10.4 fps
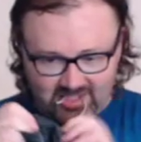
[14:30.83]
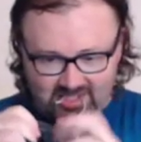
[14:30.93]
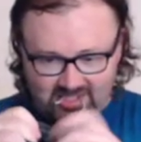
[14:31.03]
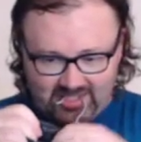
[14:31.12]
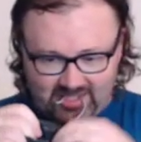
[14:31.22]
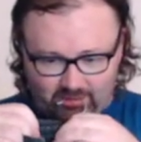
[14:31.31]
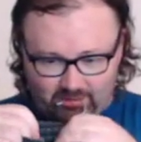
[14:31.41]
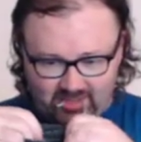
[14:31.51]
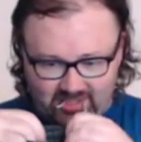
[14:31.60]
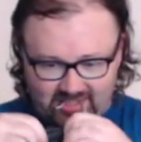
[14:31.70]
Now,
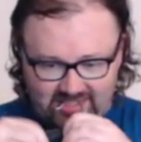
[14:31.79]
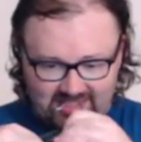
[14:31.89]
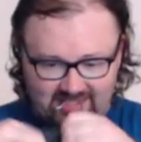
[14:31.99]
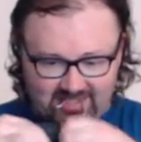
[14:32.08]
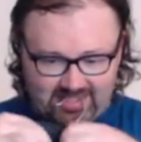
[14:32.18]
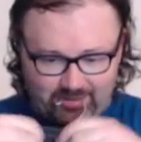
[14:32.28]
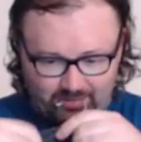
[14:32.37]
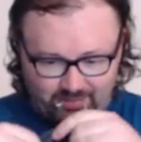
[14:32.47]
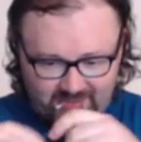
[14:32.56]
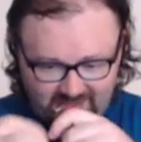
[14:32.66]
exactly how
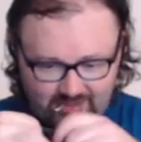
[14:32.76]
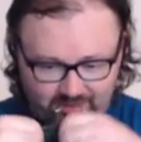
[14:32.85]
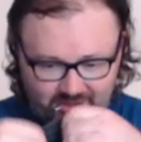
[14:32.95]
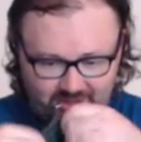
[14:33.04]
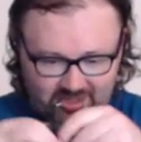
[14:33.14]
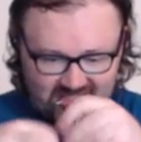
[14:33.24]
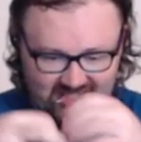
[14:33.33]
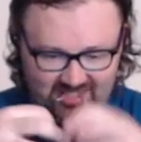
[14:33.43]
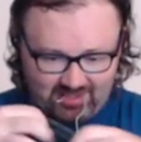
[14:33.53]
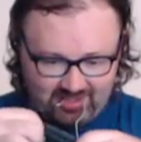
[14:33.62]
effective we are at
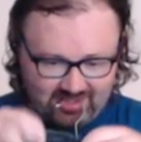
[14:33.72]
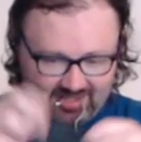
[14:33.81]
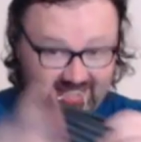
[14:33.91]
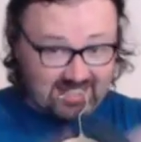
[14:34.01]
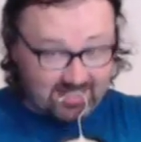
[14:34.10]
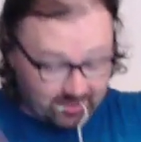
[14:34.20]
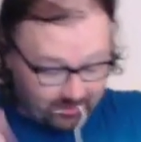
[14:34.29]
it, that's another